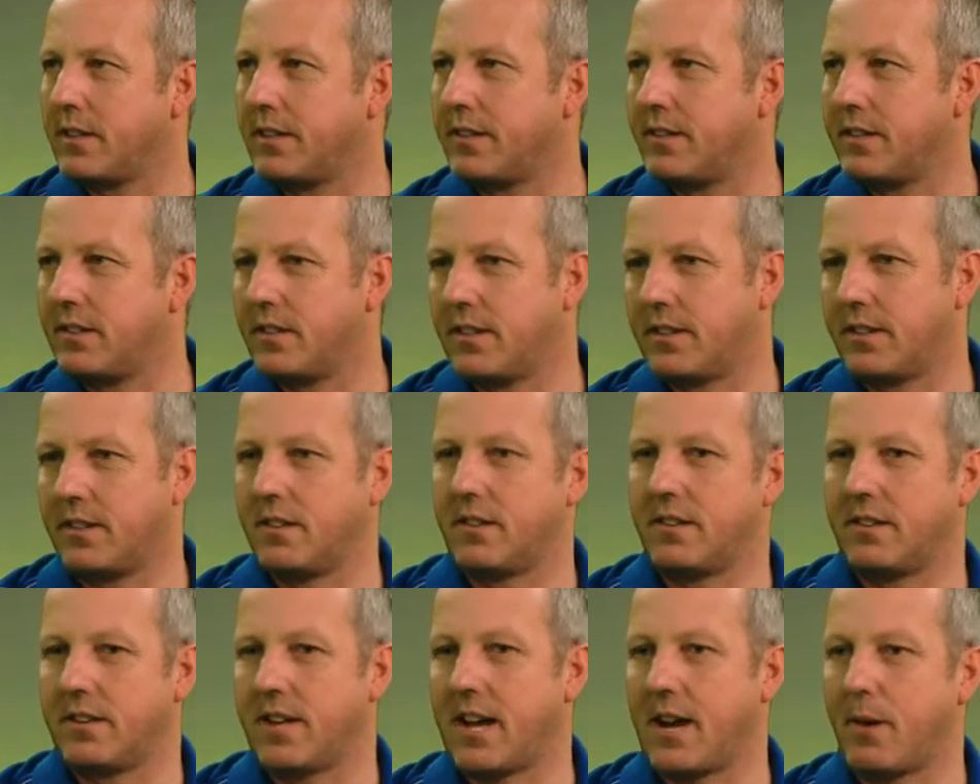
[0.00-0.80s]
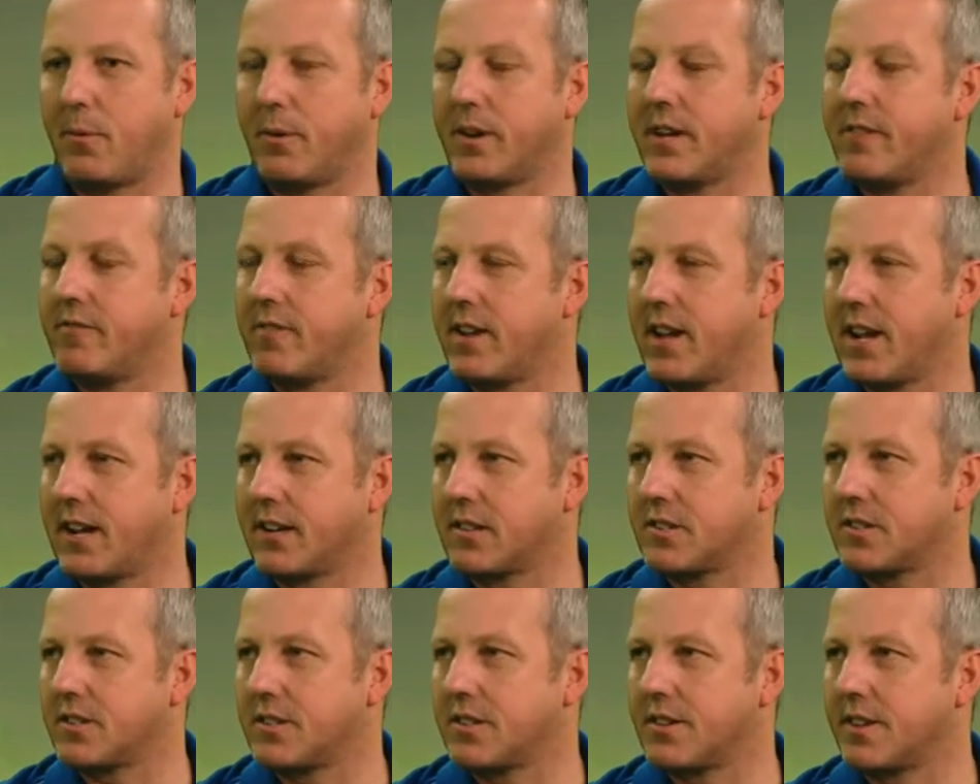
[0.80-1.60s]
and how he
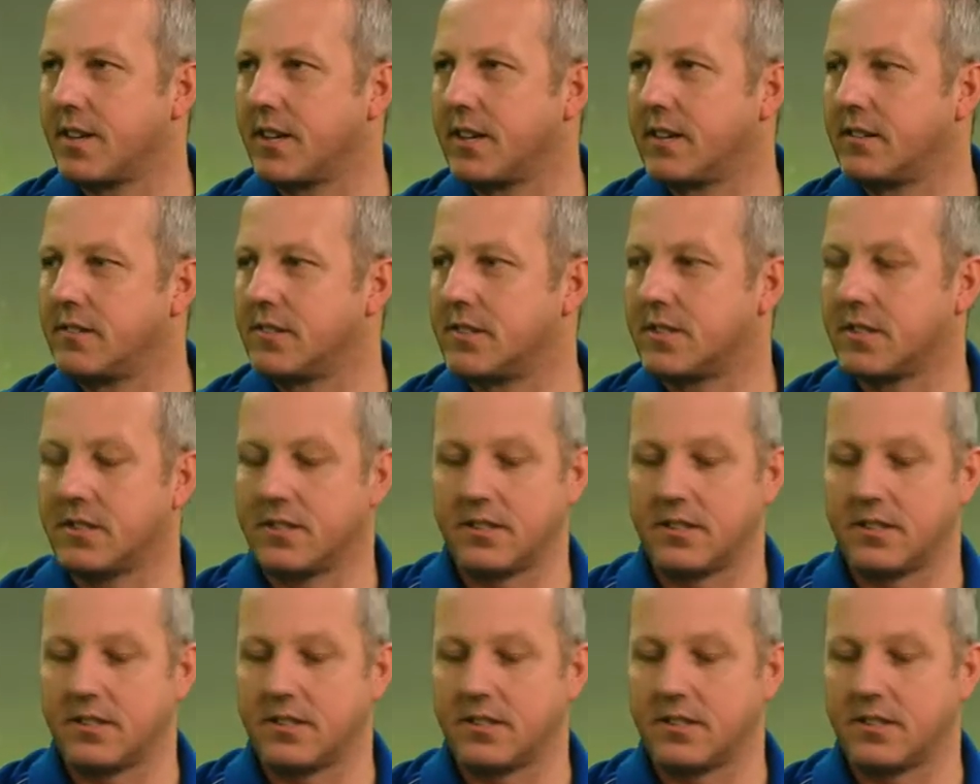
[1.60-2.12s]
reacts to things.